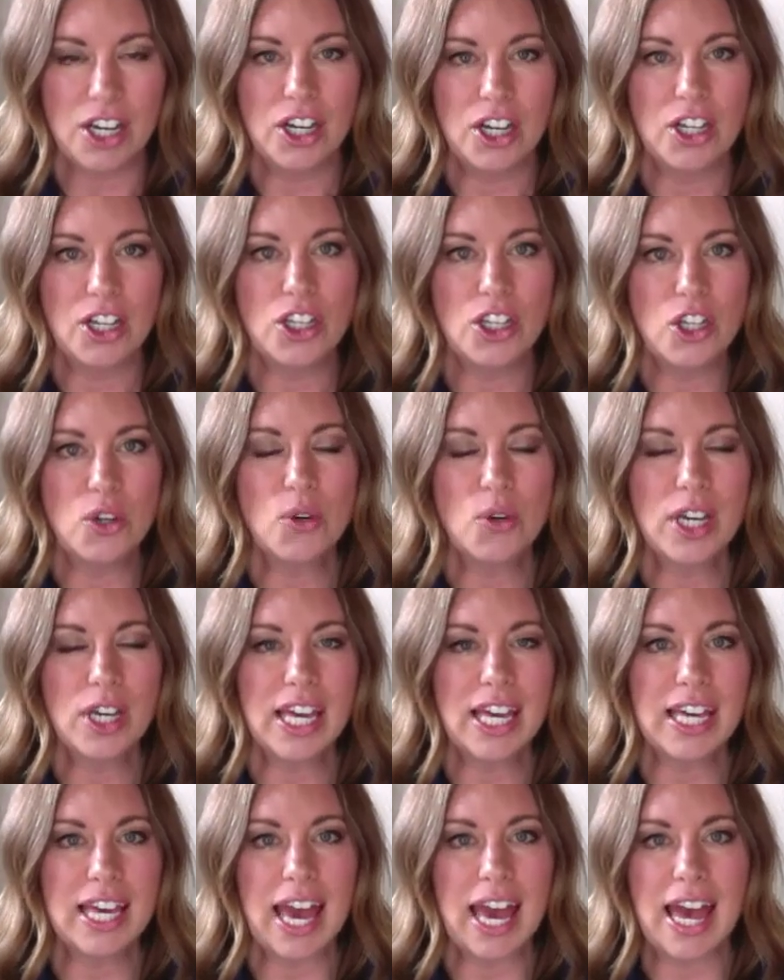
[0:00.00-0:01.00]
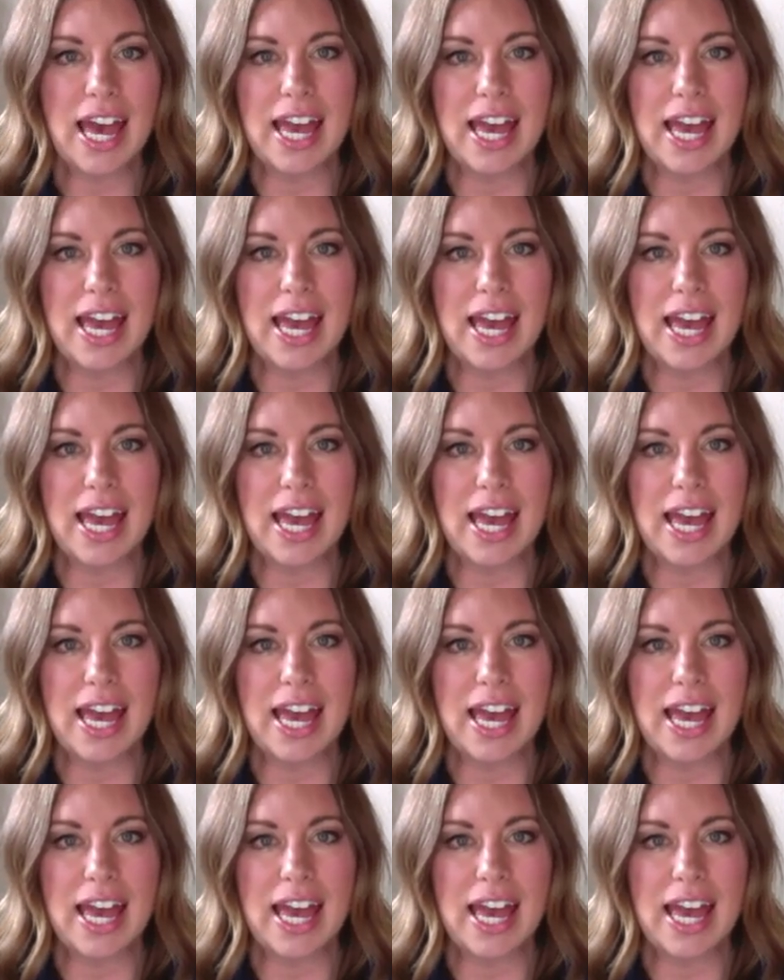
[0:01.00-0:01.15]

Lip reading: you can get